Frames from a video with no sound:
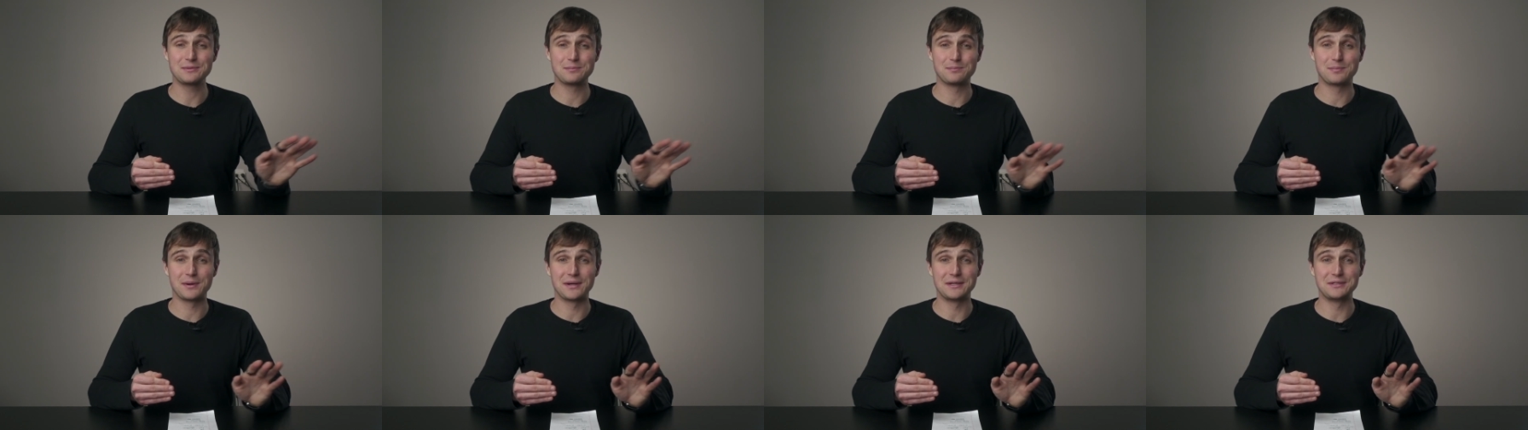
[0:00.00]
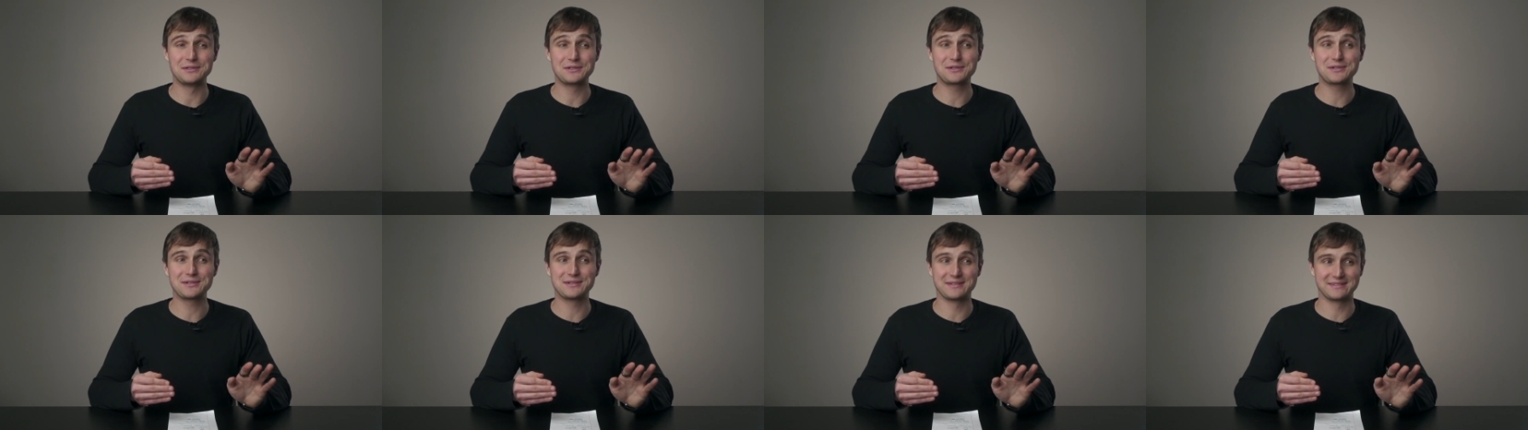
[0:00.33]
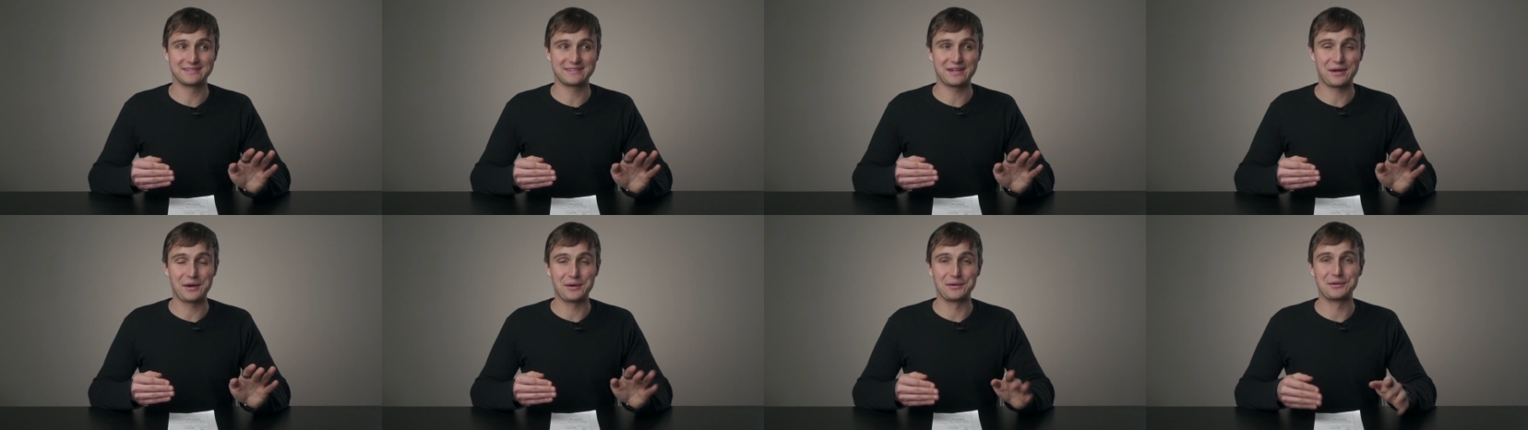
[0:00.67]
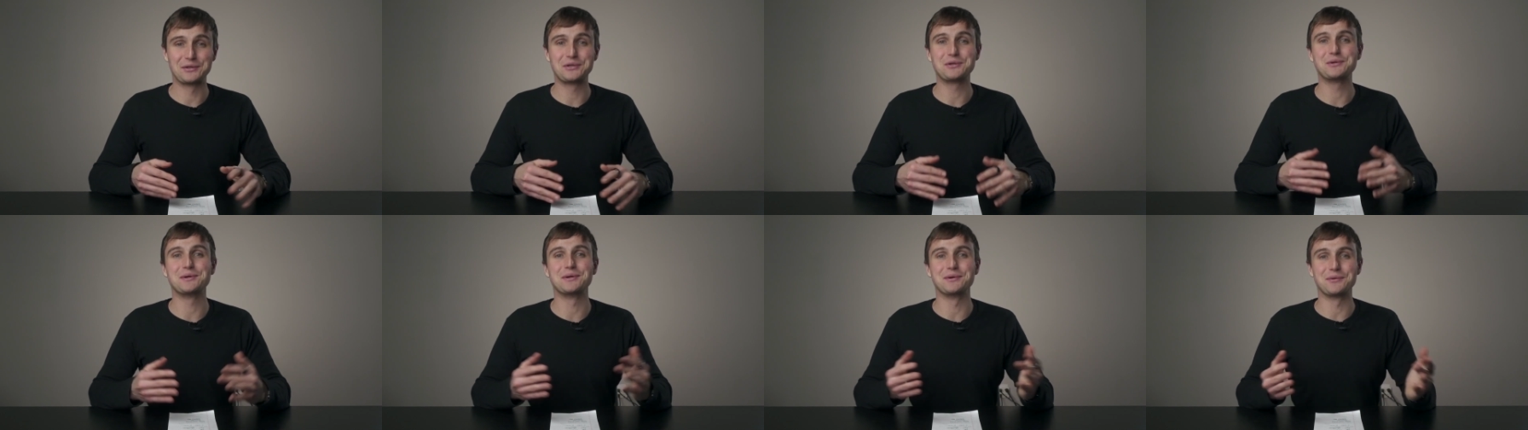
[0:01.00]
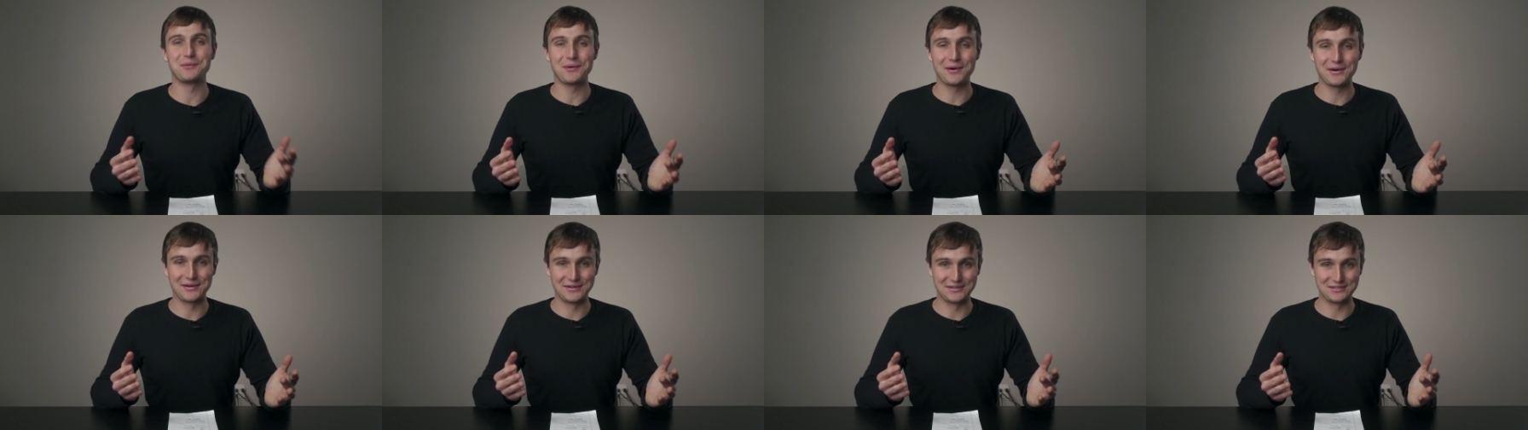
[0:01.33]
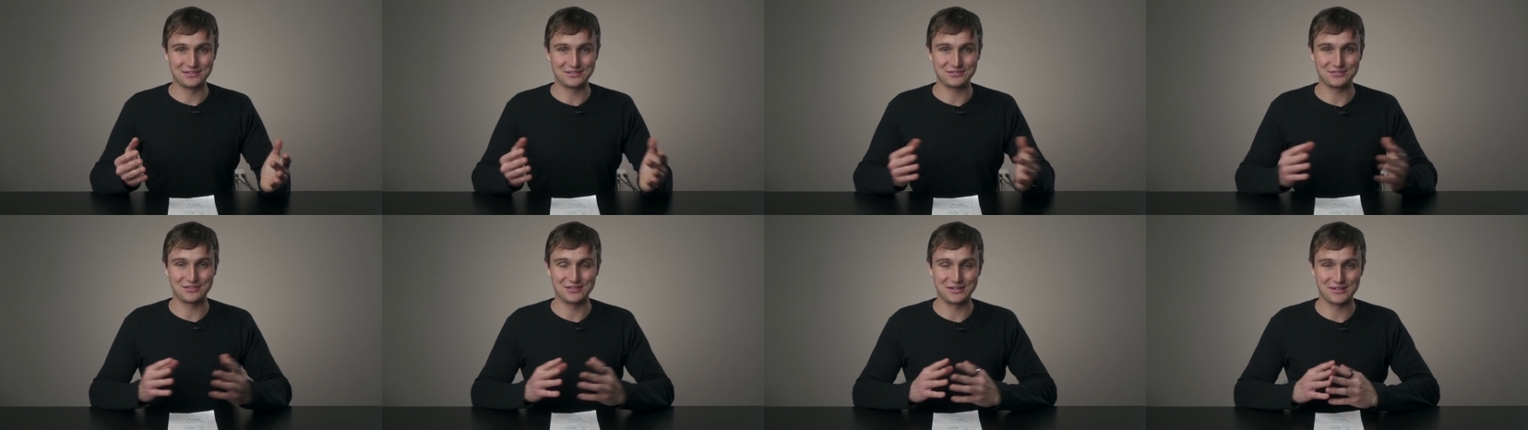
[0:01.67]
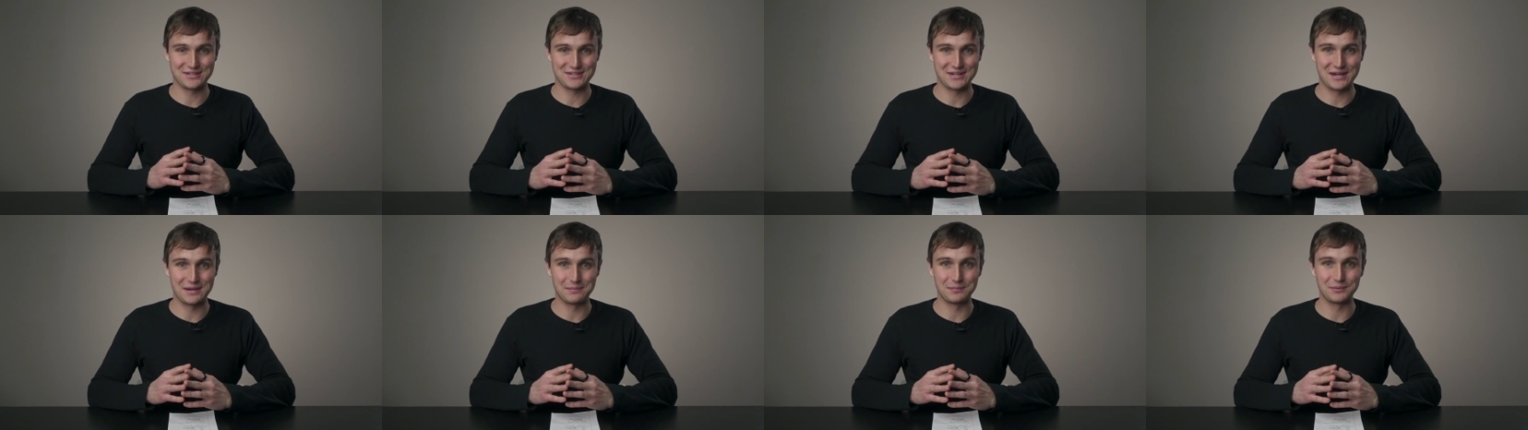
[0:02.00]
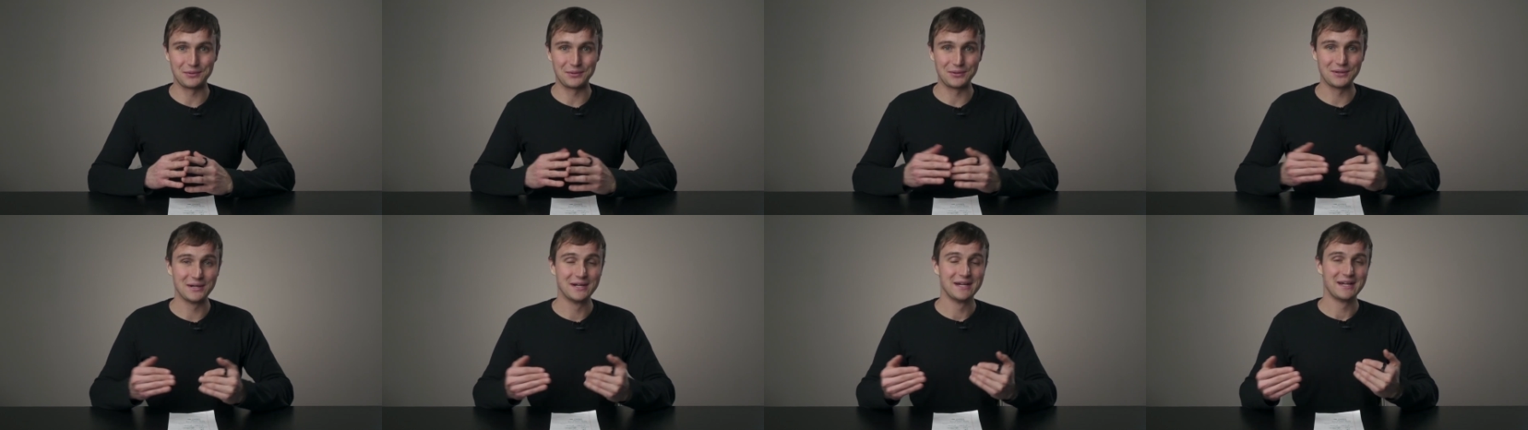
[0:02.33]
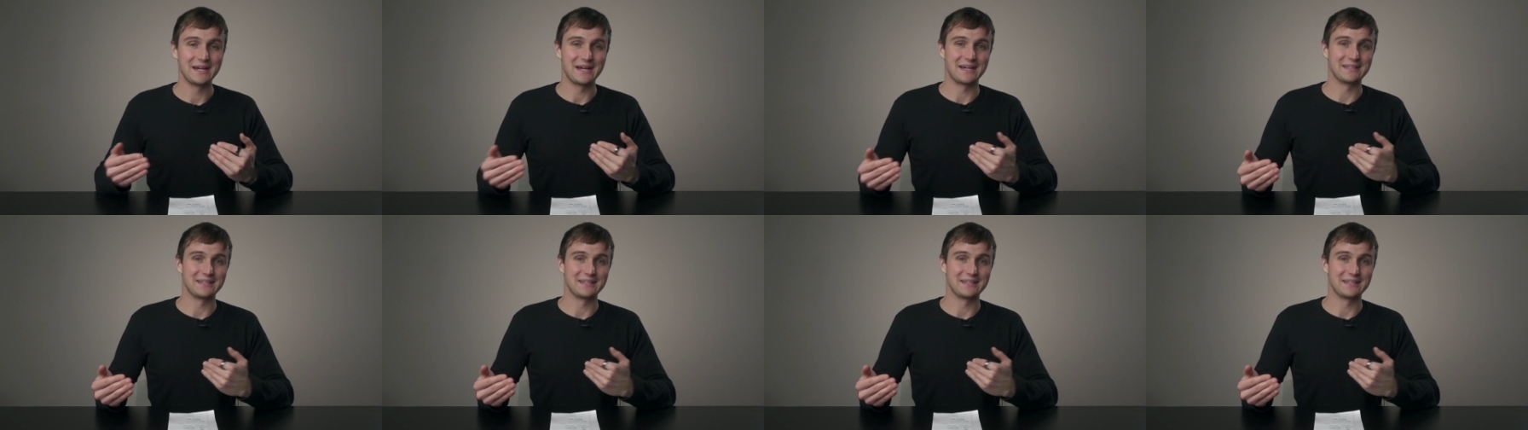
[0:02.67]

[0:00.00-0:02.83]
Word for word: but you couldn't tell who it was, for example,